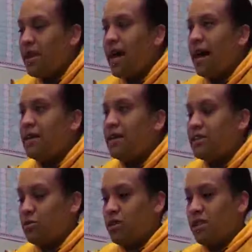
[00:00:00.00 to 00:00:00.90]
And I
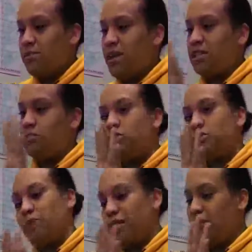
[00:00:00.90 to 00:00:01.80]
saw this major sports
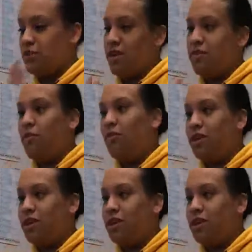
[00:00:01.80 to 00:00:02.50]
brand looking for,